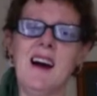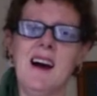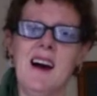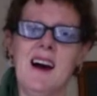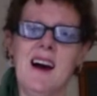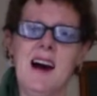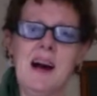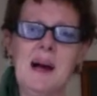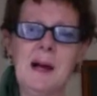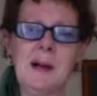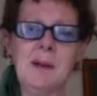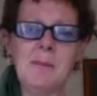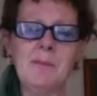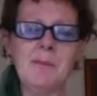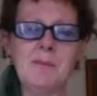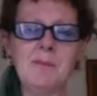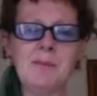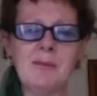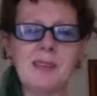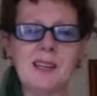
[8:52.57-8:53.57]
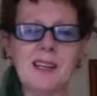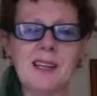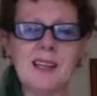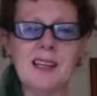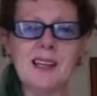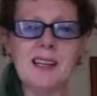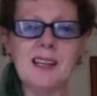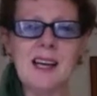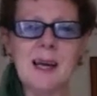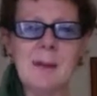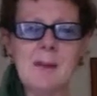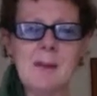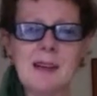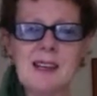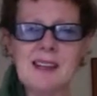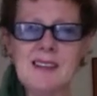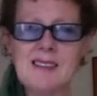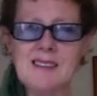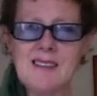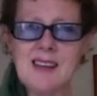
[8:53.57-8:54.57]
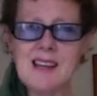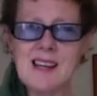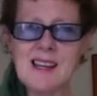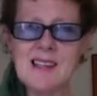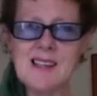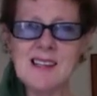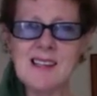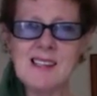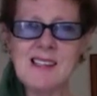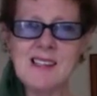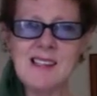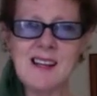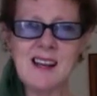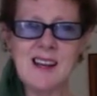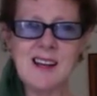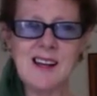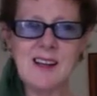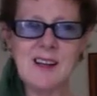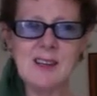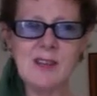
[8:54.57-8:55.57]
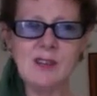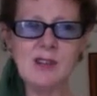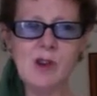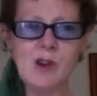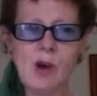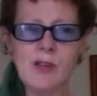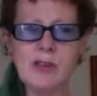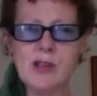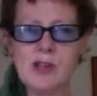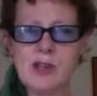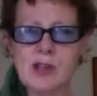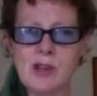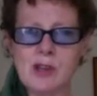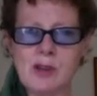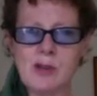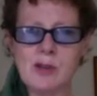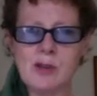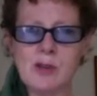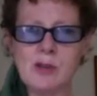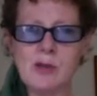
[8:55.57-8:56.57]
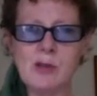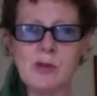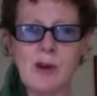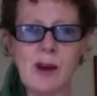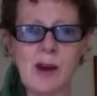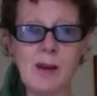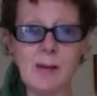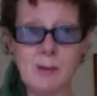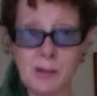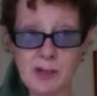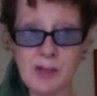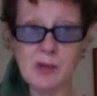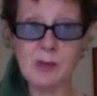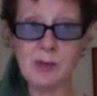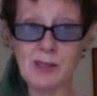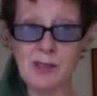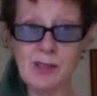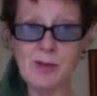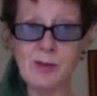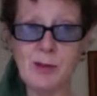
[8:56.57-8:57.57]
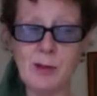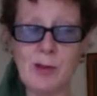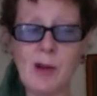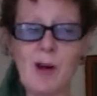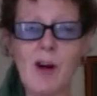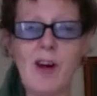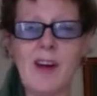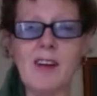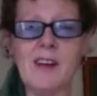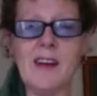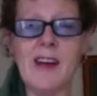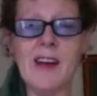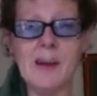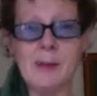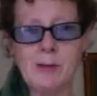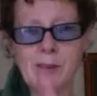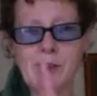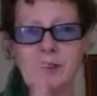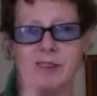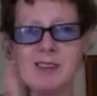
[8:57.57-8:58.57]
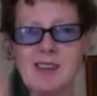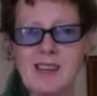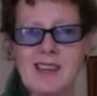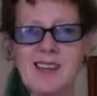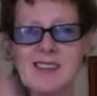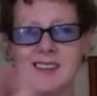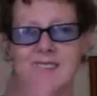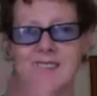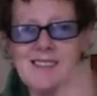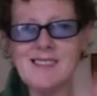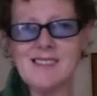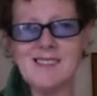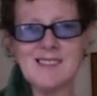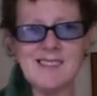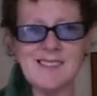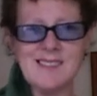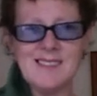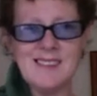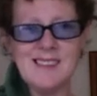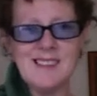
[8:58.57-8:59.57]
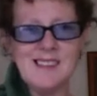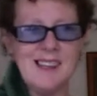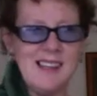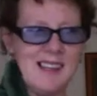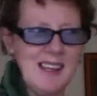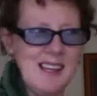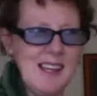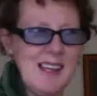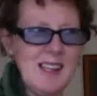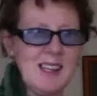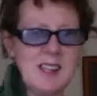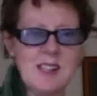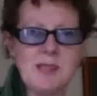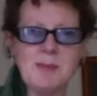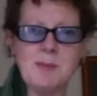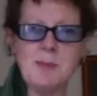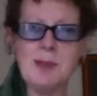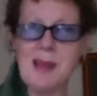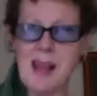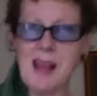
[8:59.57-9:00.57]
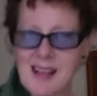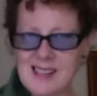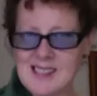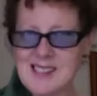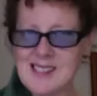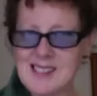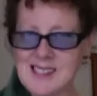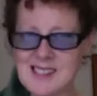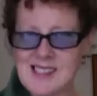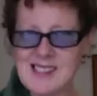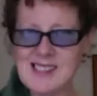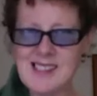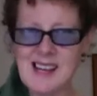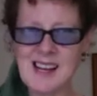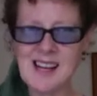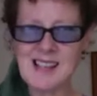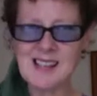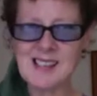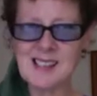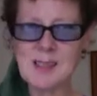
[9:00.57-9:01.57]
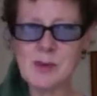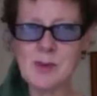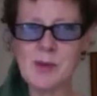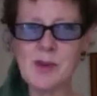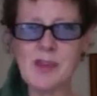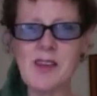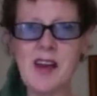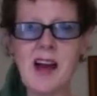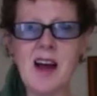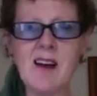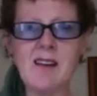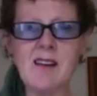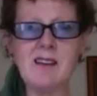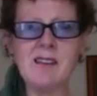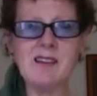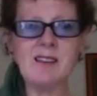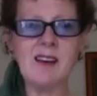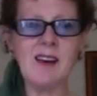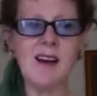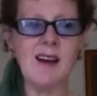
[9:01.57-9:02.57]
room. Keeping things not too visually full on, everything in its place, in a sense, without